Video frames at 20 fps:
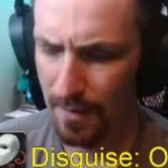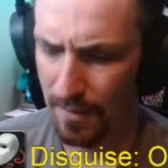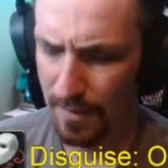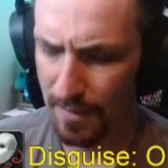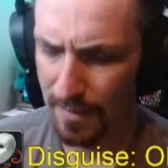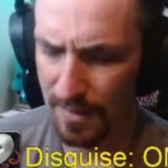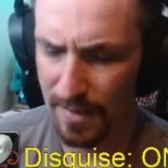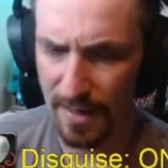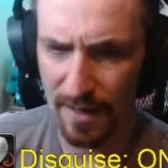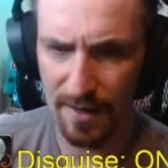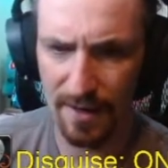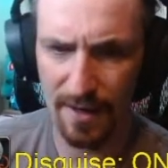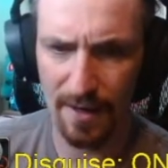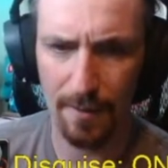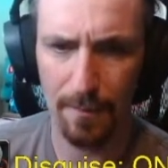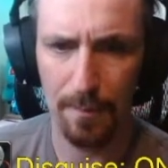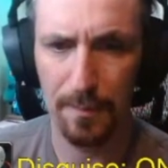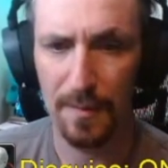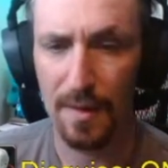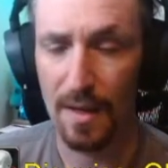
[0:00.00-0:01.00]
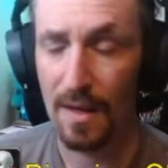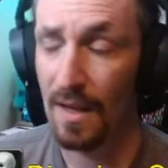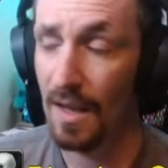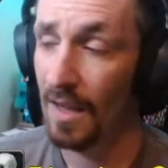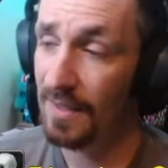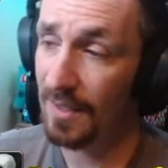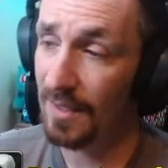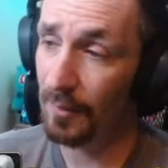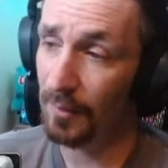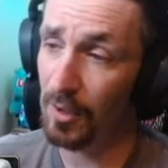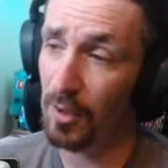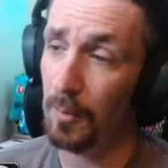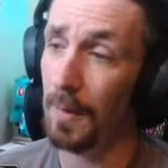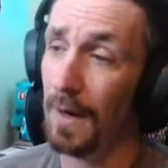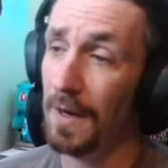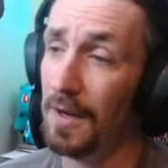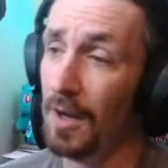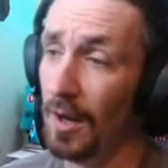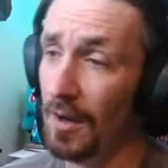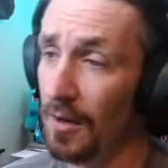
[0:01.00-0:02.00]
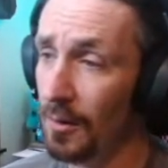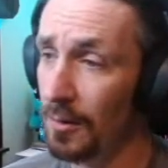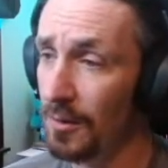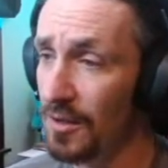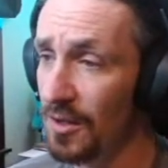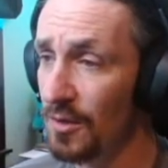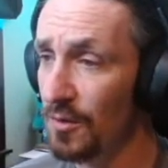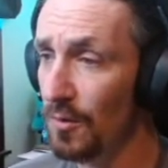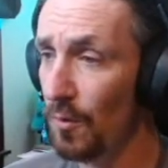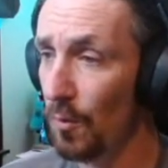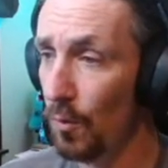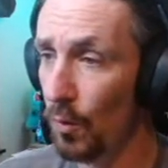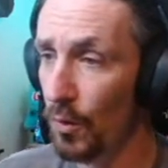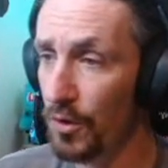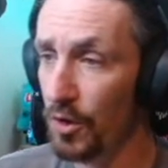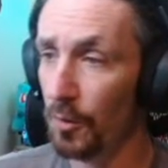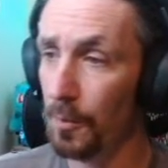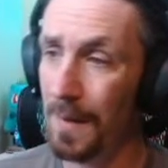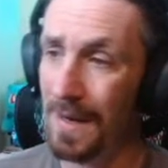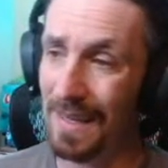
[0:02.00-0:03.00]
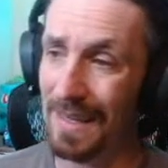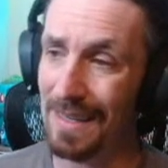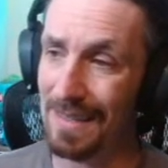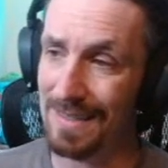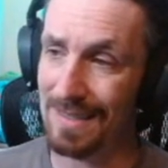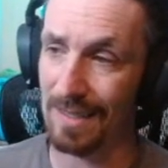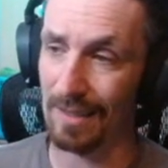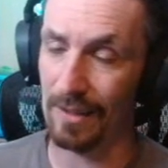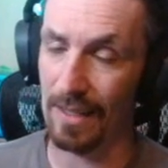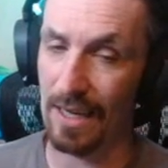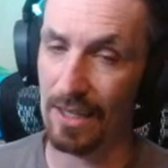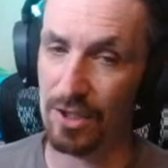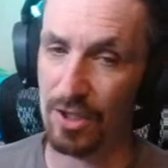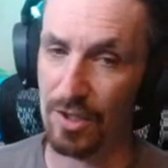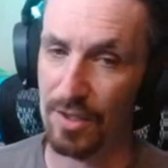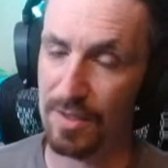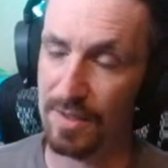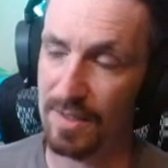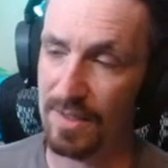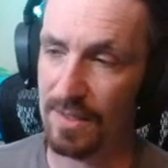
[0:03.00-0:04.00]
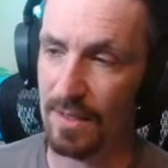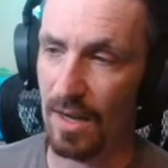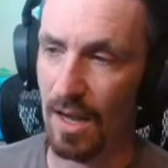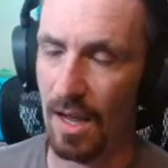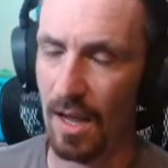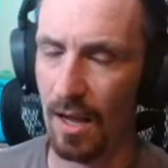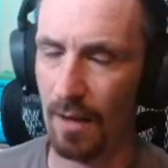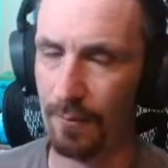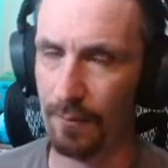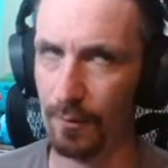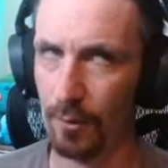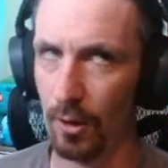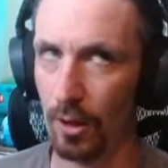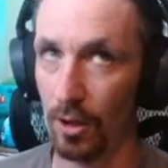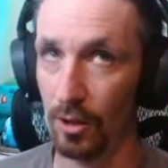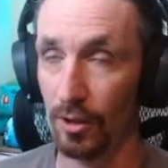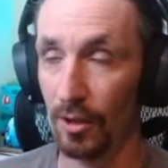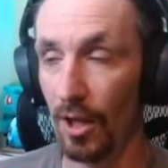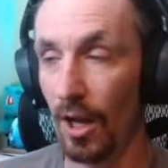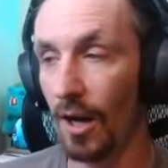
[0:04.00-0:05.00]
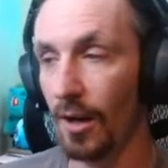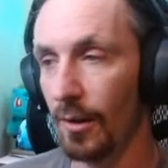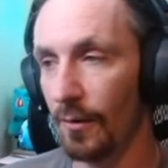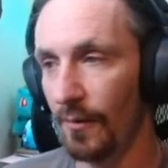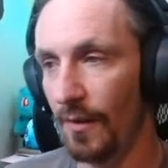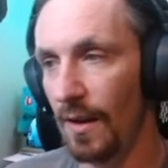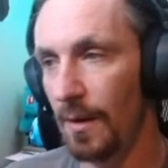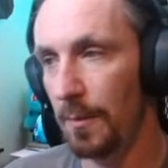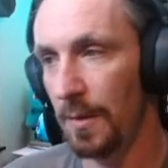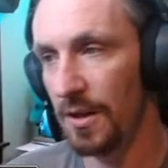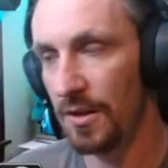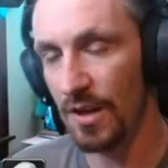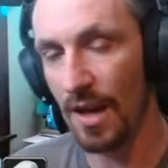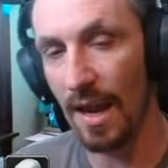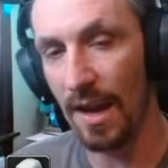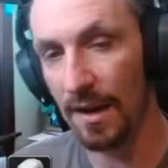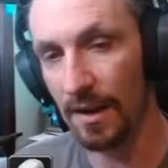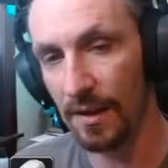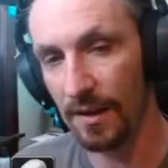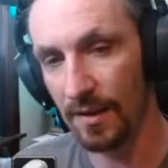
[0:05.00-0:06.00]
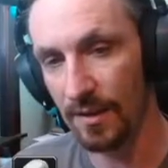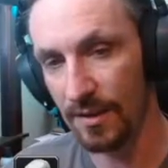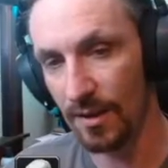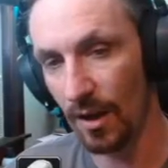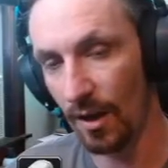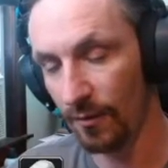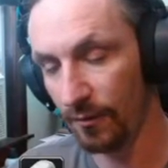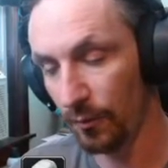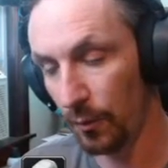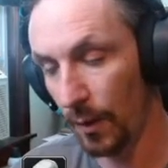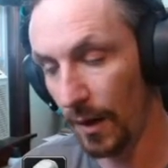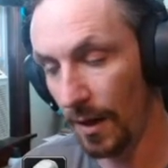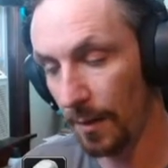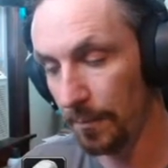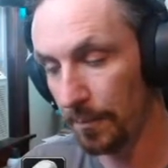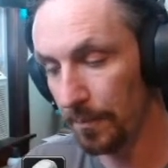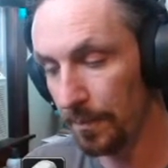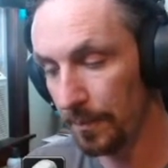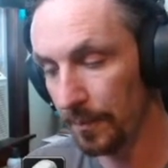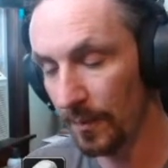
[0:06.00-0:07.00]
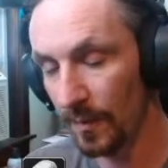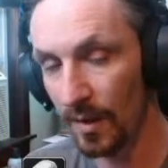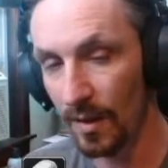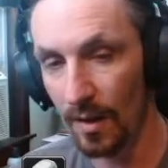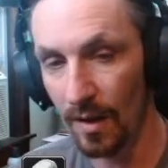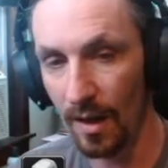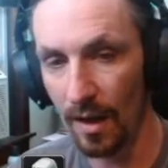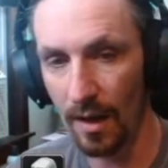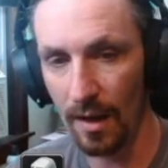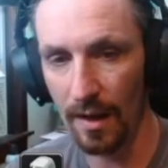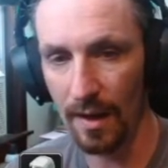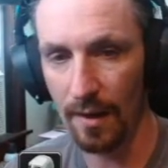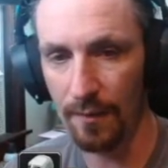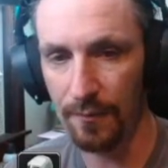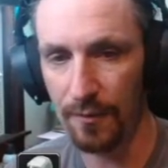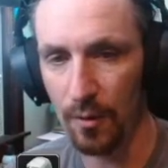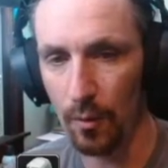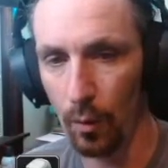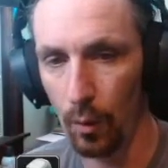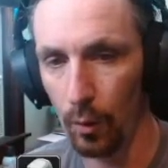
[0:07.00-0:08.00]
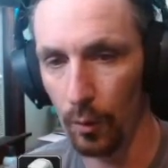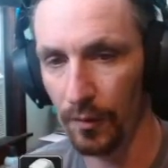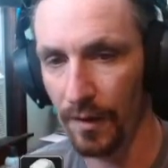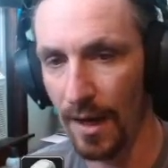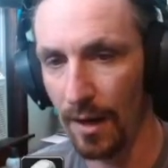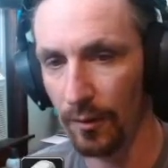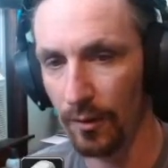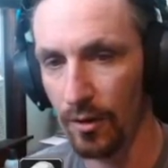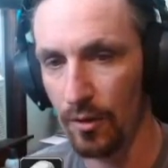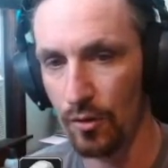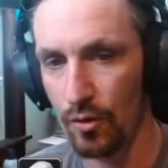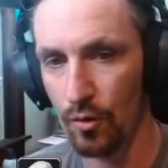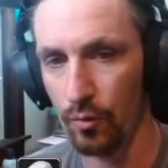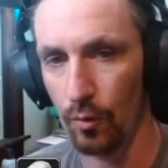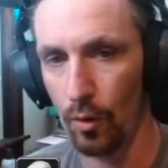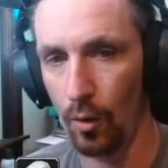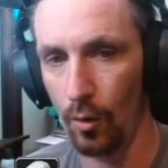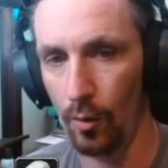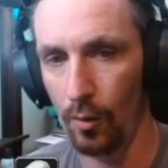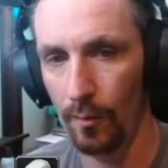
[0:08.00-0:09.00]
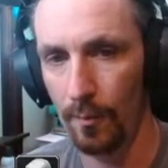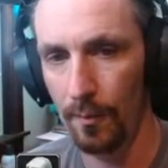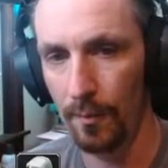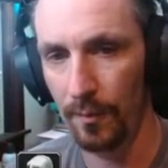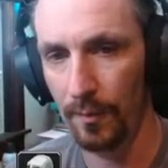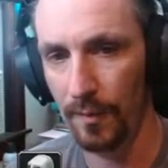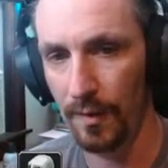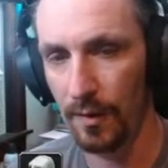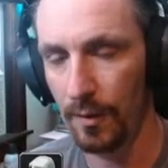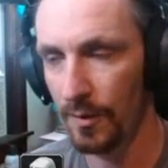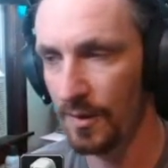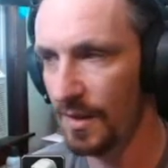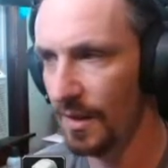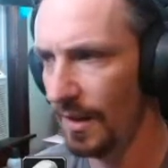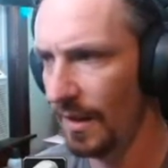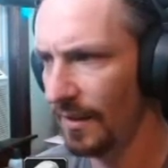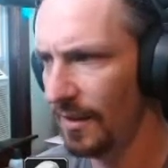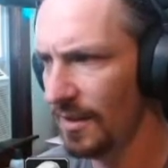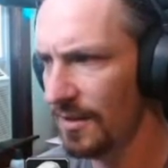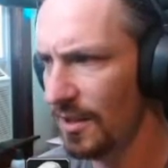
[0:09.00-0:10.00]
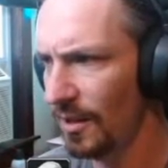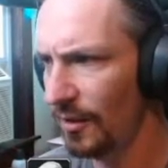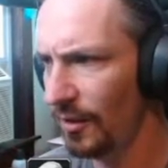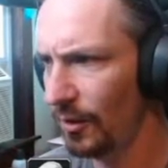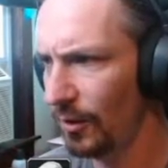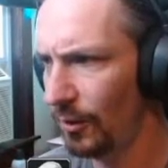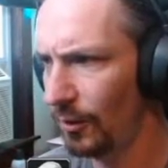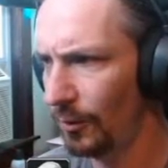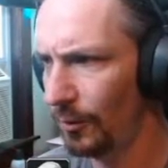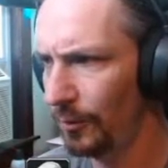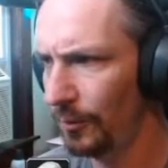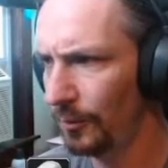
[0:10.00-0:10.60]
Yeah, yep. Something you might not know too, when you're making selections, for a lot of image editing software, if you hold down Control, you'll see like there's a little